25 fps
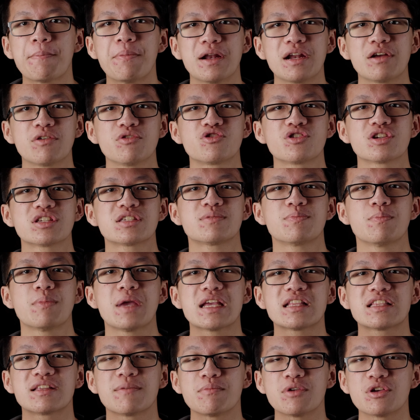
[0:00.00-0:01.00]
but it will just
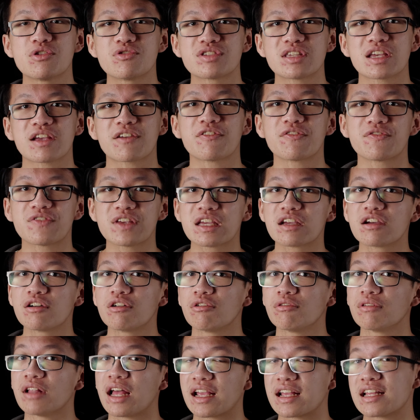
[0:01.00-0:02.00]
make the music
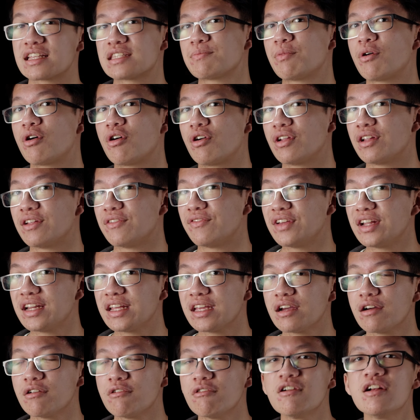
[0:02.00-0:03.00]
feel like it's part of the
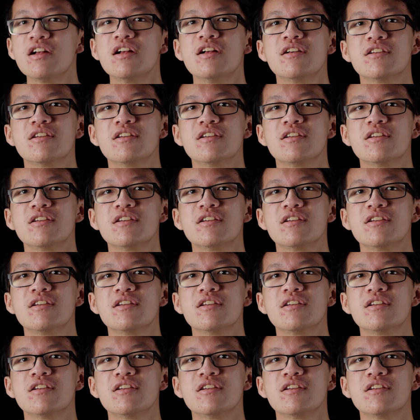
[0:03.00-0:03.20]
video.